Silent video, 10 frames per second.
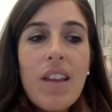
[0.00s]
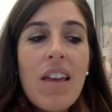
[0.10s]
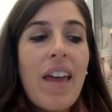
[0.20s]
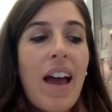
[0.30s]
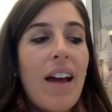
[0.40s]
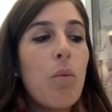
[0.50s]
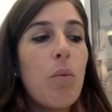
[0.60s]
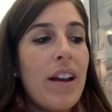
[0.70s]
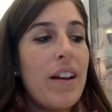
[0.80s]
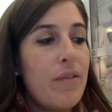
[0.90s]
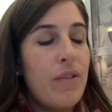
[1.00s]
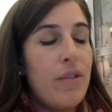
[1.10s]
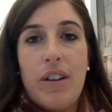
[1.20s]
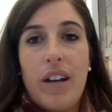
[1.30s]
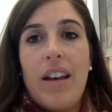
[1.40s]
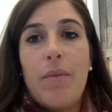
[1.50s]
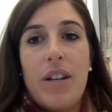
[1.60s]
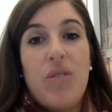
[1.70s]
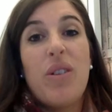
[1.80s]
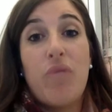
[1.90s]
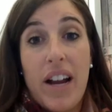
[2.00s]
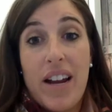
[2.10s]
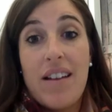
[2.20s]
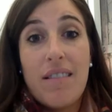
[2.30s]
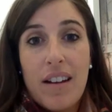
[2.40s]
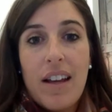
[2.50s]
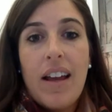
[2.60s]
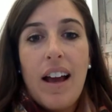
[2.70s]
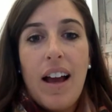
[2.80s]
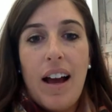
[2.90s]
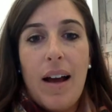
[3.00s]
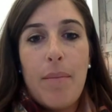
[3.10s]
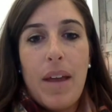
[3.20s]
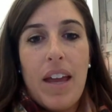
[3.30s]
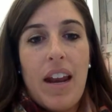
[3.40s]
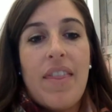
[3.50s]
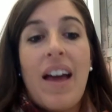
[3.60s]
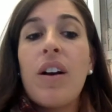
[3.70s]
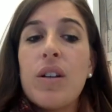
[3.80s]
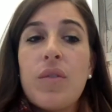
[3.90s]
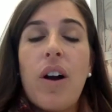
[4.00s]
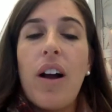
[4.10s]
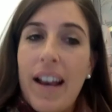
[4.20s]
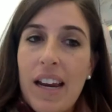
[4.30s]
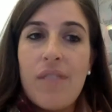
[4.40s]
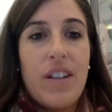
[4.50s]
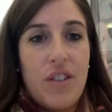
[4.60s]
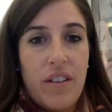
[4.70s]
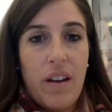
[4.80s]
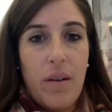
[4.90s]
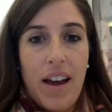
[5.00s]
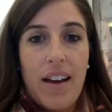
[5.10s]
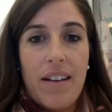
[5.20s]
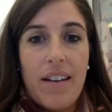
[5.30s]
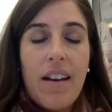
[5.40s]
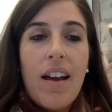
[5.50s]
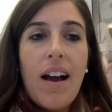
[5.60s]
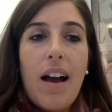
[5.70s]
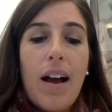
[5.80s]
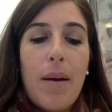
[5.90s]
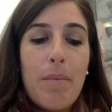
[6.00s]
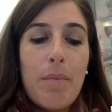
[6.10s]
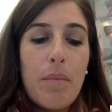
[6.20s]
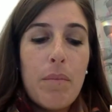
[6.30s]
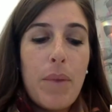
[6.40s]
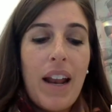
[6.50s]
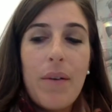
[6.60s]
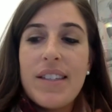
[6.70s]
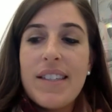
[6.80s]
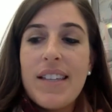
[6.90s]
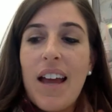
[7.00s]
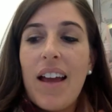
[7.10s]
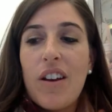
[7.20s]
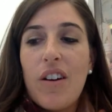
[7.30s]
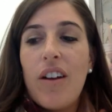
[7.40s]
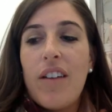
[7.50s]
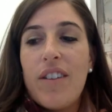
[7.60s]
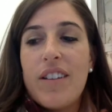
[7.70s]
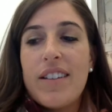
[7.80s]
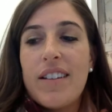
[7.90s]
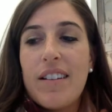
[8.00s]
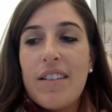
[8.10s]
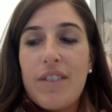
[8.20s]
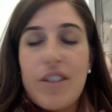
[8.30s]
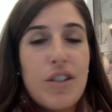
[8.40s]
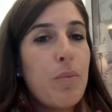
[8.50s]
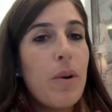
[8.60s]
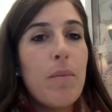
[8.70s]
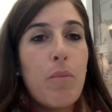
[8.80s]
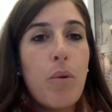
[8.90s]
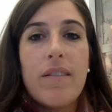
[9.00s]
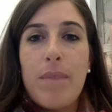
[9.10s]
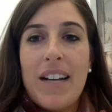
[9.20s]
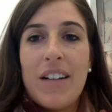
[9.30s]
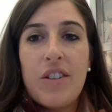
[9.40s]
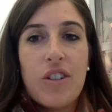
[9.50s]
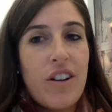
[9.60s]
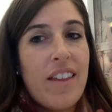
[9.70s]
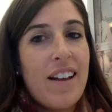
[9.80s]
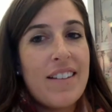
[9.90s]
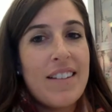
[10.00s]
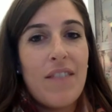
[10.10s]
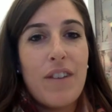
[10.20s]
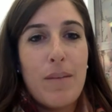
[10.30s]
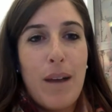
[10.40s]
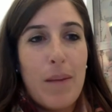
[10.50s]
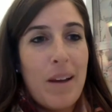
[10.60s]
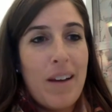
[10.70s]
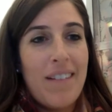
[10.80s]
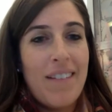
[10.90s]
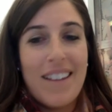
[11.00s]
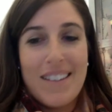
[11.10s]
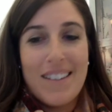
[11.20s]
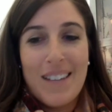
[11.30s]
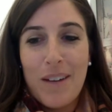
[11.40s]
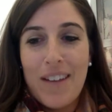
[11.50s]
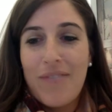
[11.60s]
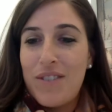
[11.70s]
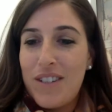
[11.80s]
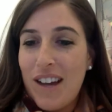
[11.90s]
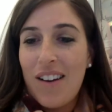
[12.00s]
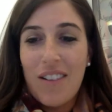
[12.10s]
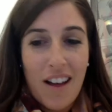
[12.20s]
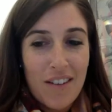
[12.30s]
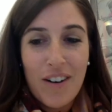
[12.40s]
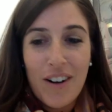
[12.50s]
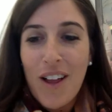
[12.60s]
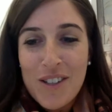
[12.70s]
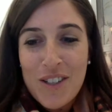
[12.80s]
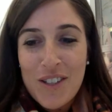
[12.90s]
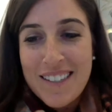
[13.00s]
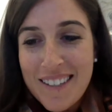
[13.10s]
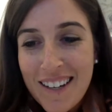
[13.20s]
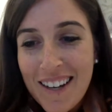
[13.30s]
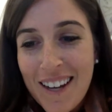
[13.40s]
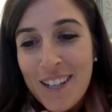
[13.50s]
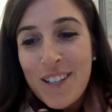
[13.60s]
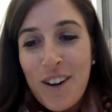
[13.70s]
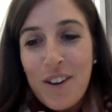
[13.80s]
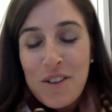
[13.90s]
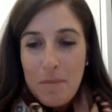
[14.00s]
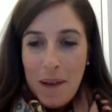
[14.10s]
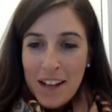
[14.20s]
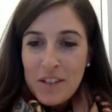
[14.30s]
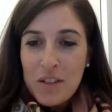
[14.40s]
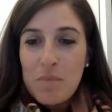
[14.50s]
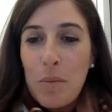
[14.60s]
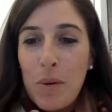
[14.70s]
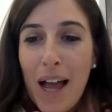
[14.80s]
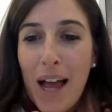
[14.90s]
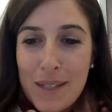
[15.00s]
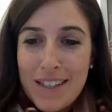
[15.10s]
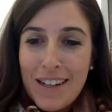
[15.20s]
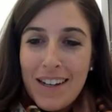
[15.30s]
that when and if we do it right. And that goes for any feature that we add. But I would say, if it's super important, make sure you hit that send feedback button. That's how we've done a lot of our launches. So you can imagine mobile apps